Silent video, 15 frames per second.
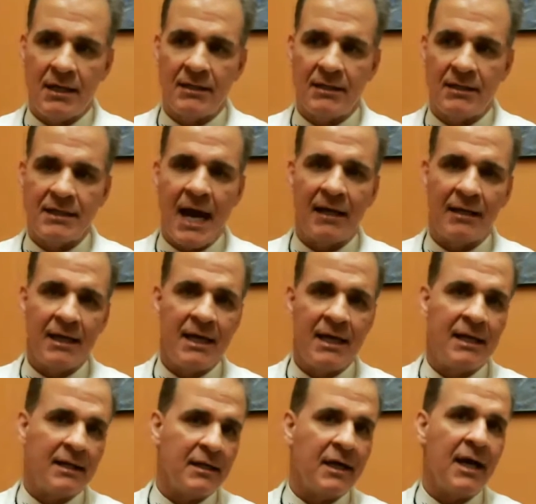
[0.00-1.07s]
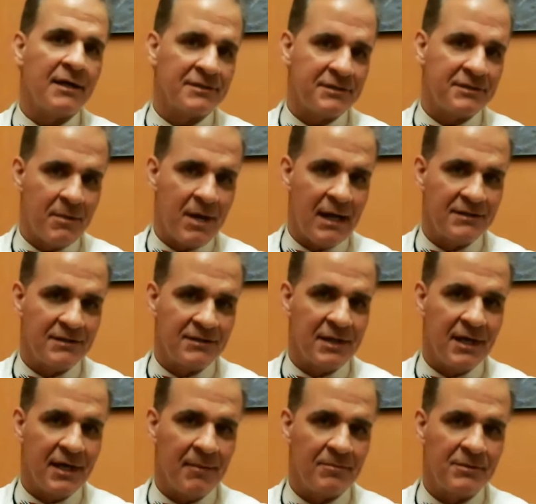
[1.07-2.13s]
dial in and customize the
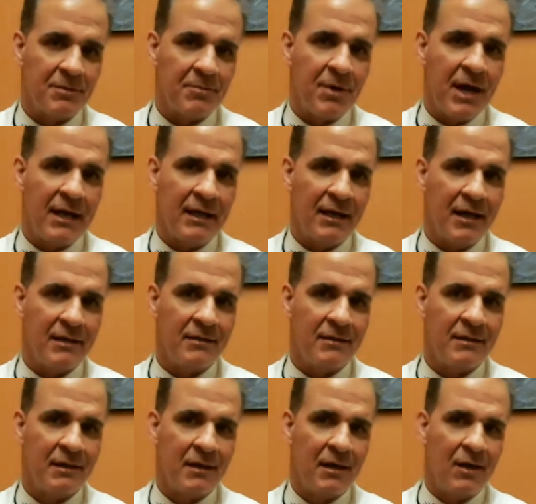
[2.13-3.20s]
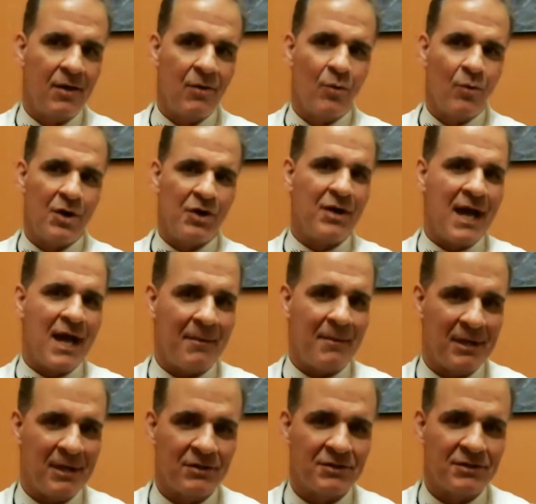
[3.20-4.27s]
hip depending on what your anatomy
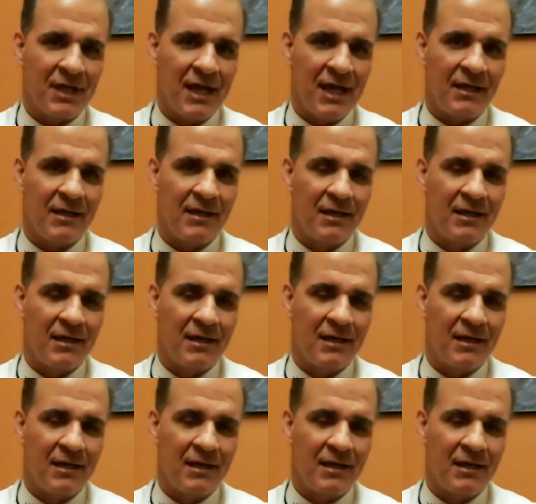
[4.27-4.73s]
looks like.